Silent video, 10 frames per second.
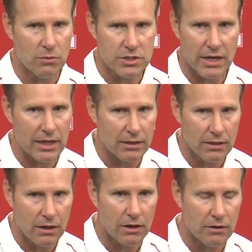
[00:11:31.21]
which I
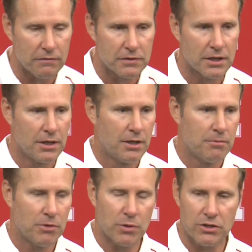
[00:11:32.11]
loved,
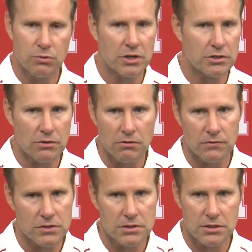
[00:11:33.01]
but we had 20 turnovers.